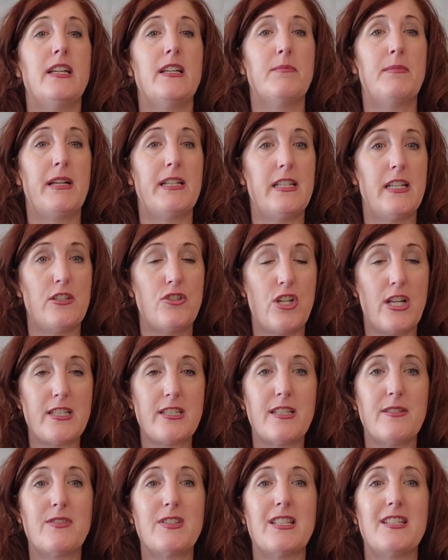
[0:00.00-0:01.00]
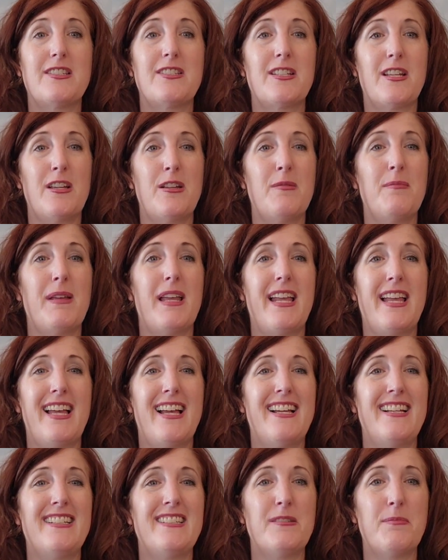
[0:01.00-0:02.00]
my digestive system,
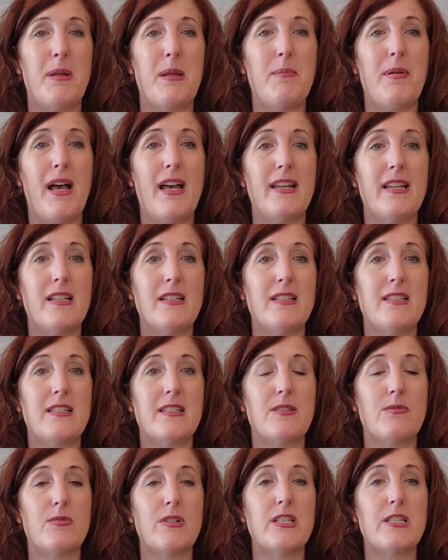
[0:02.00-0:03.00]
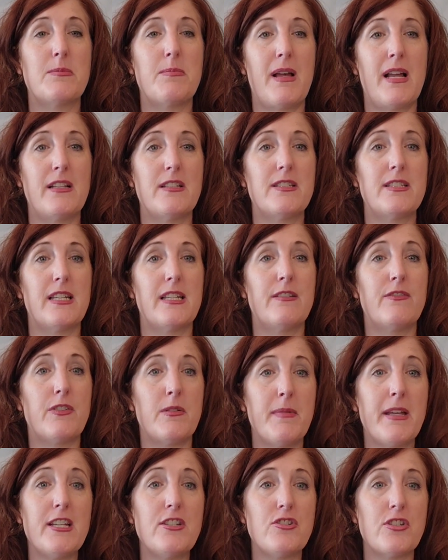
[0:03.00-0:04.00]
and my body's response to
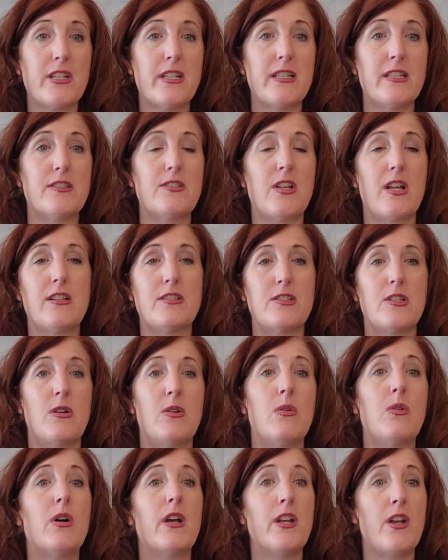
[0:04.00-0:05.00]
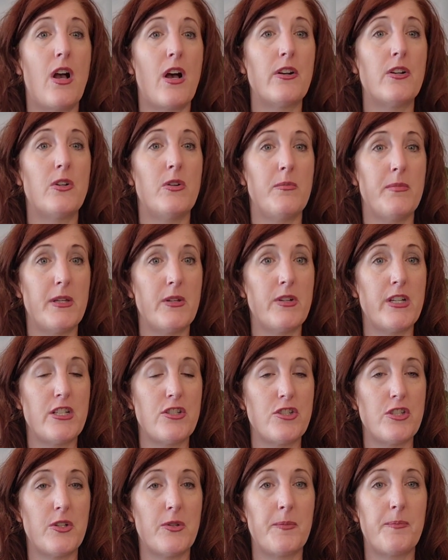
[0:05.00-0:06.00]
inflammation. It's also an autoimmune
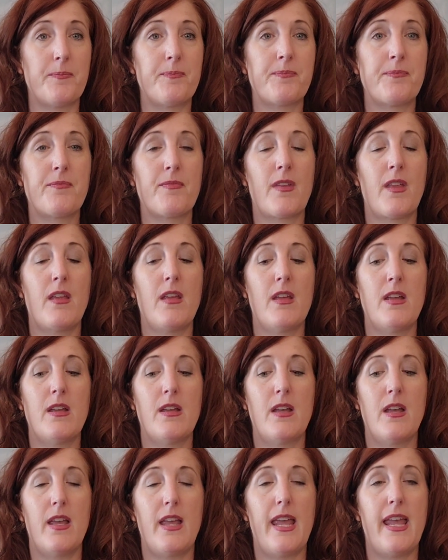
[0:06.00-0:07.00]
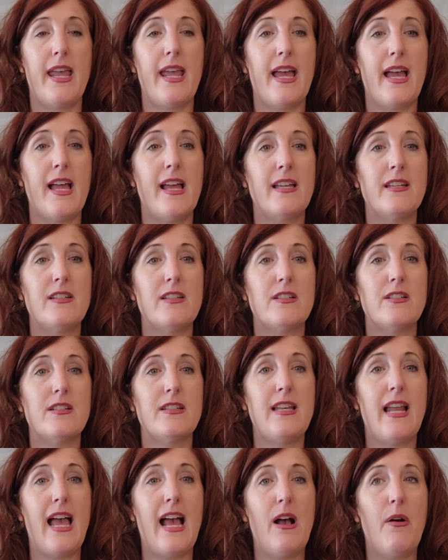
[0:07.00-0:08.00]
issue. And
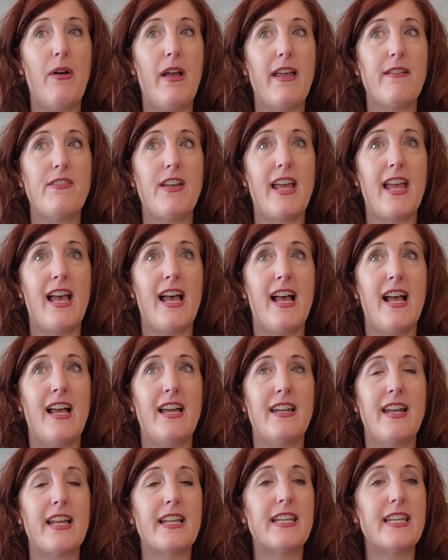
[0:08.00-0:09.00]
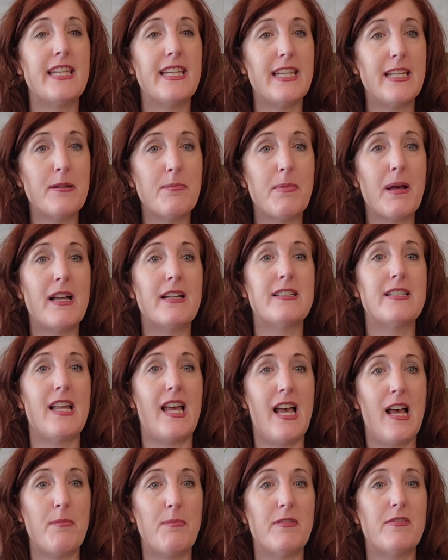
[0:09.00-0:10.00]
now I keep on
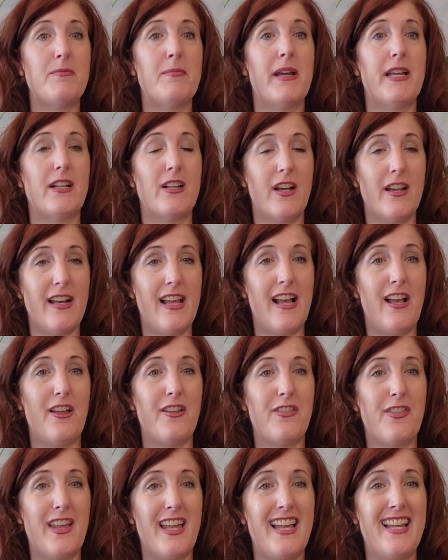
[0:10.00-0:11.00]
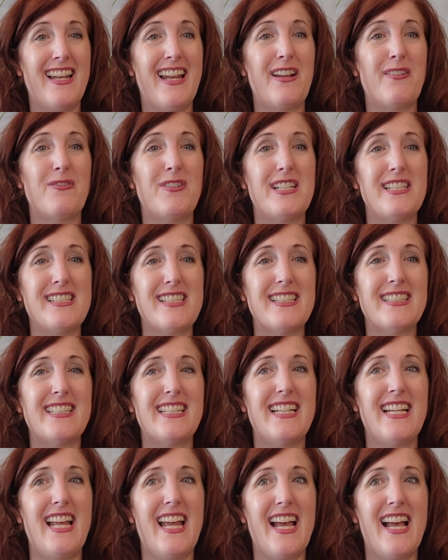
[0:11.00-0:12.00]
top of my gut health. And I
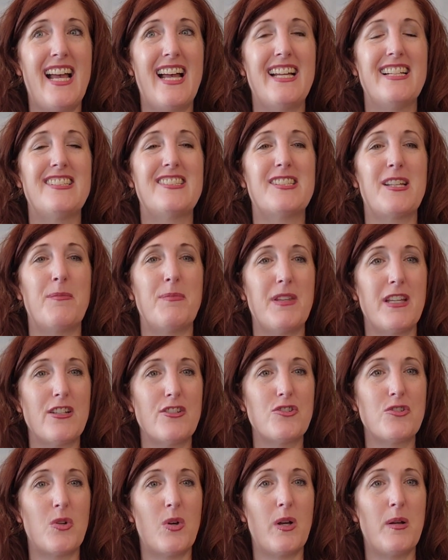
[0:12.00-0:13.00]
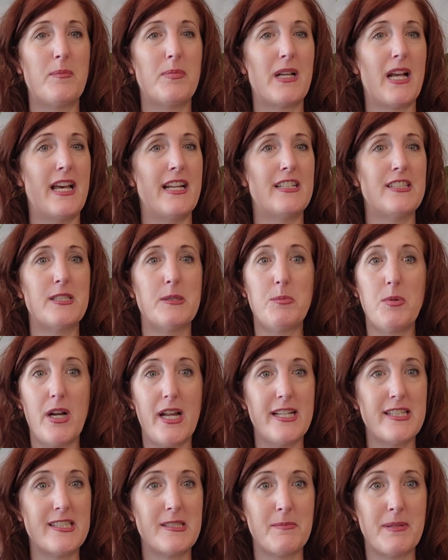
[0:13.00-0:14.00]
recently had something show up, kind of
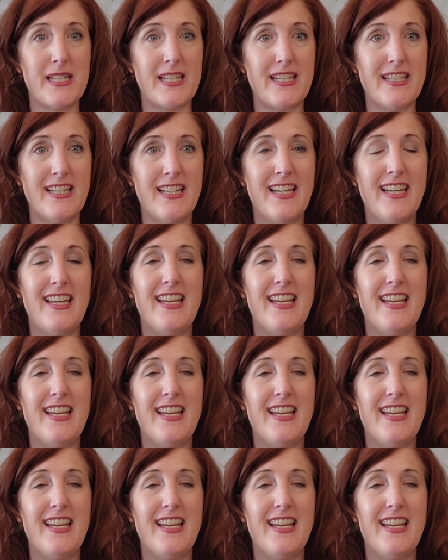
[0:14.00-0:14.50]
surprised me,